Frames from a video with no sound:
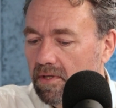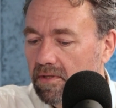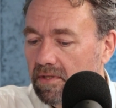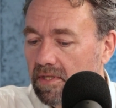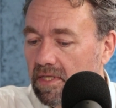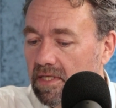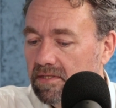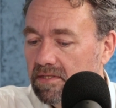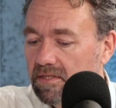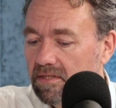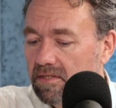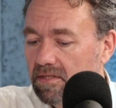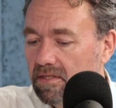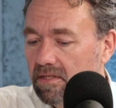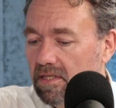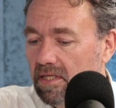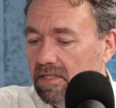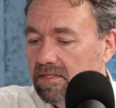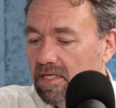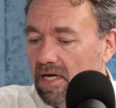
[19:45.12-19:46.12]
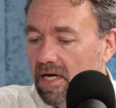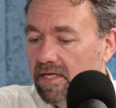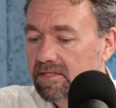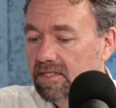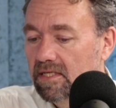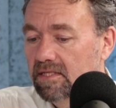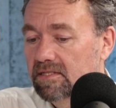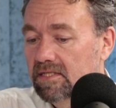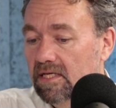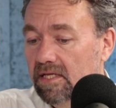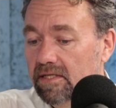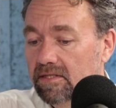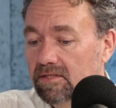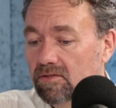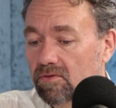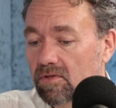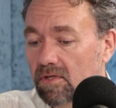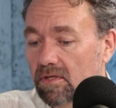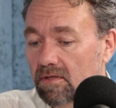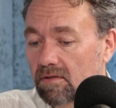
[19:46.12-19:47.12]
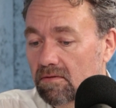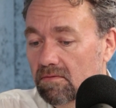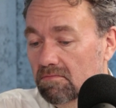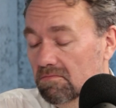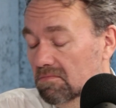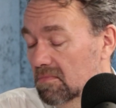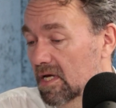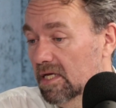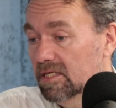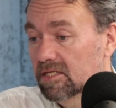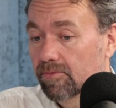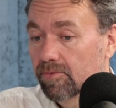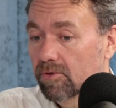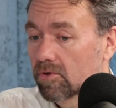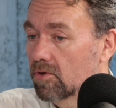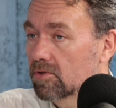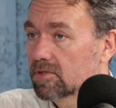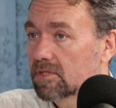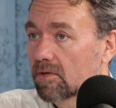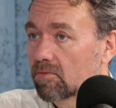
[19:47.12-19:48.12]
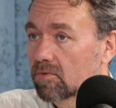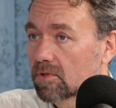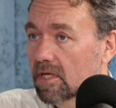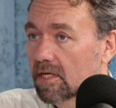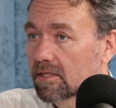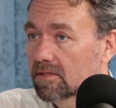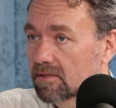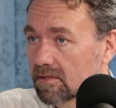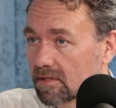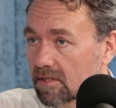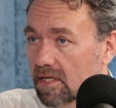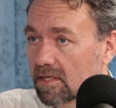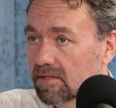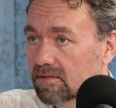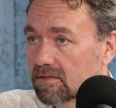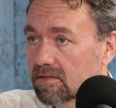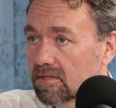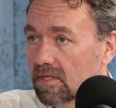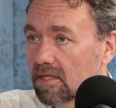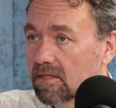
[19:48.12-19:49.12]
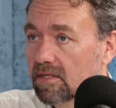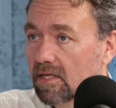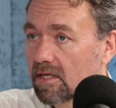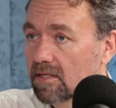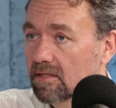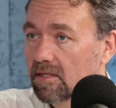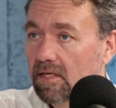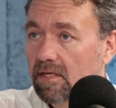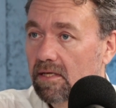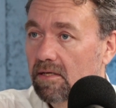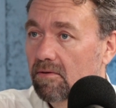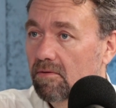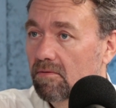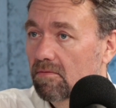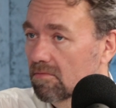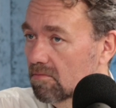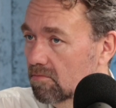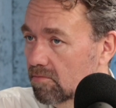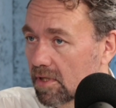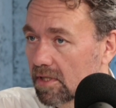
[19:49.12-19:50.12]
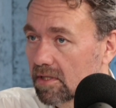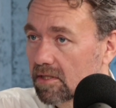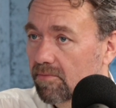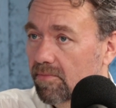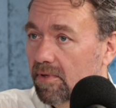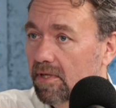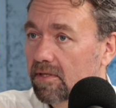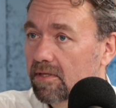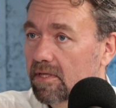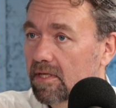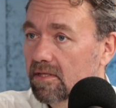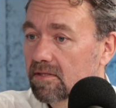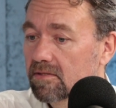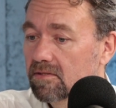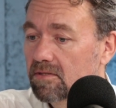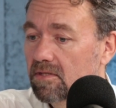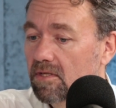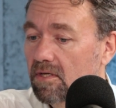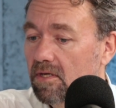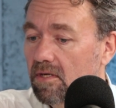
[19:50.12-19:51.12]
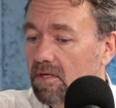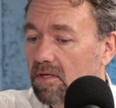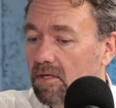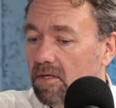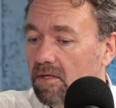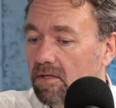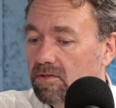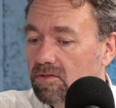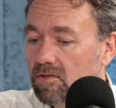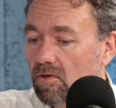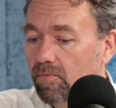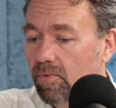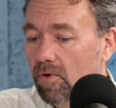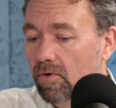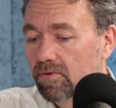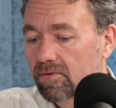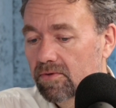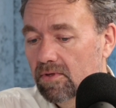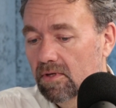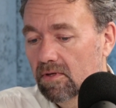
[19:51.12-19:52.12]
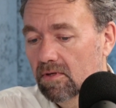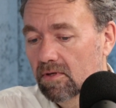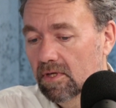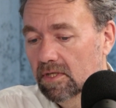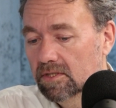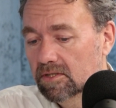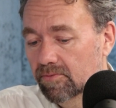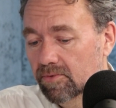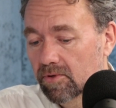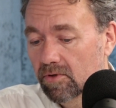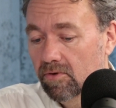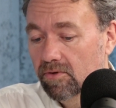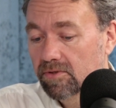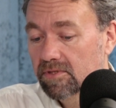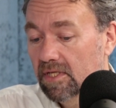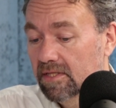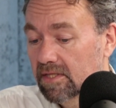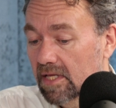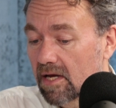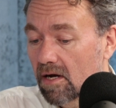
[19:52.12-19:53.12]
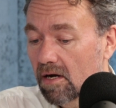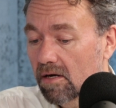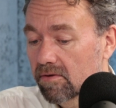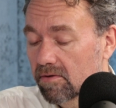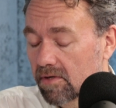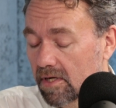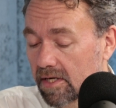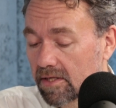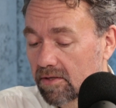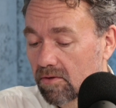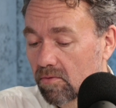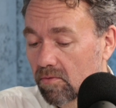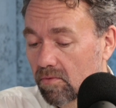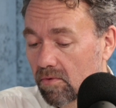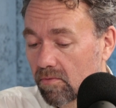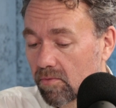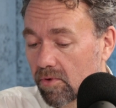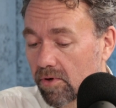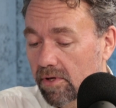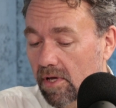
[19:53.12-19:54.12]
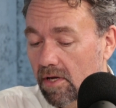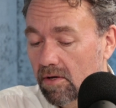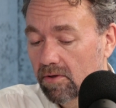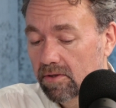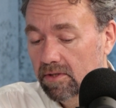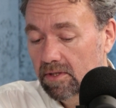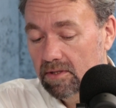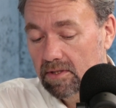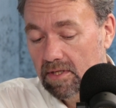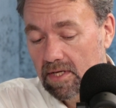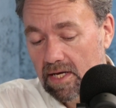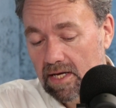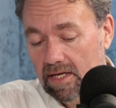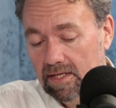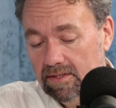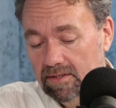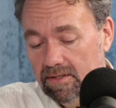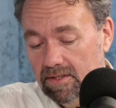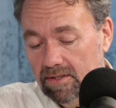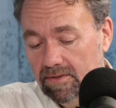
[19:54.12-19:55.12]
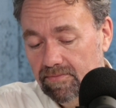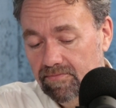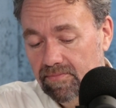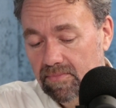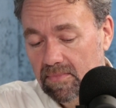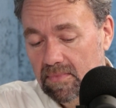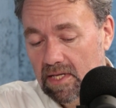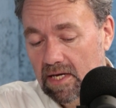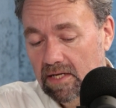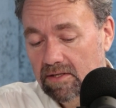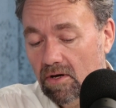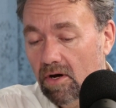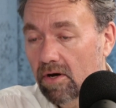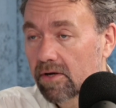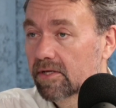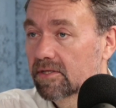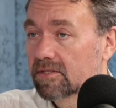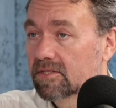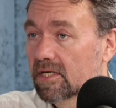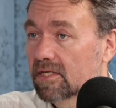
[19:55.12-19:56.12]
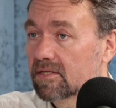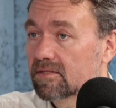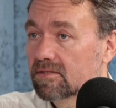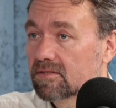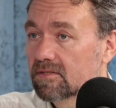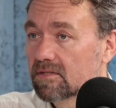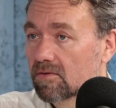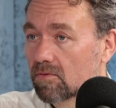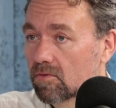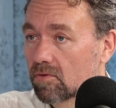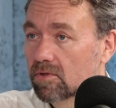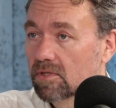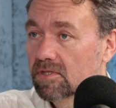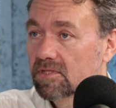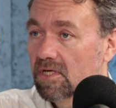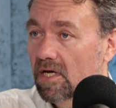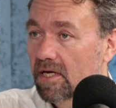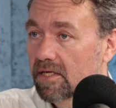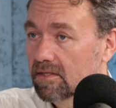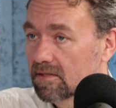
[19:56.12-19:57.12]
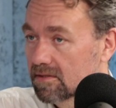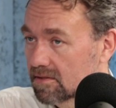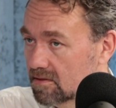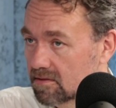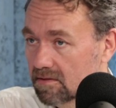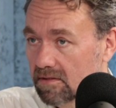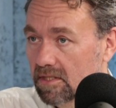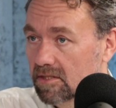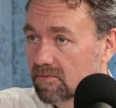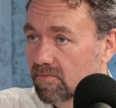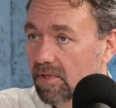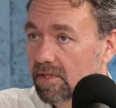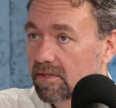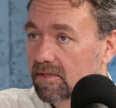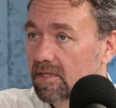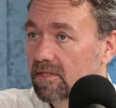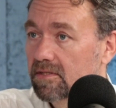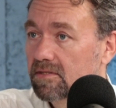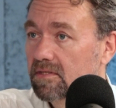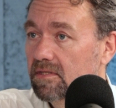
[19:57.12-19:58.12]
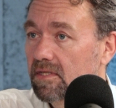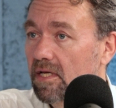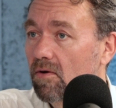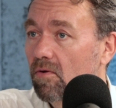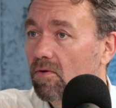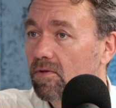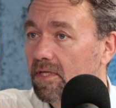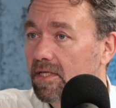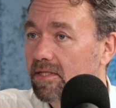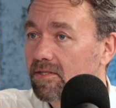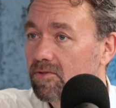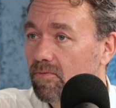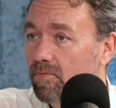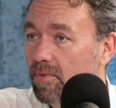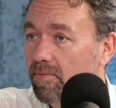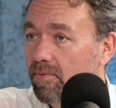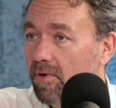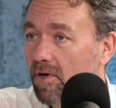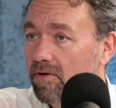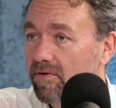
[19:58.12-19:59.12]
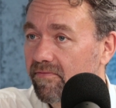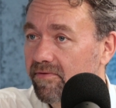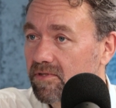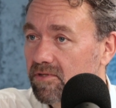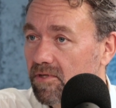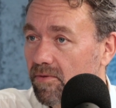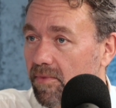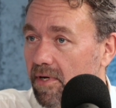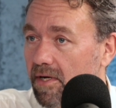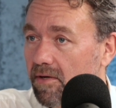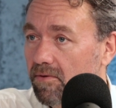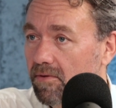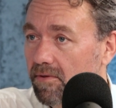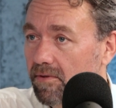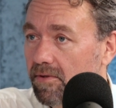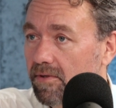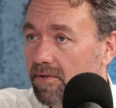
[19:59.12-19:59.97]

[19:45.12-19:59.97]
these guys then sell it to the entrepreneurs, I would guess, and they build the buildings. So both the entrepreneurs, and they are, I know, working on it, and architects who designed these buildings, they all need to be part of it somehow.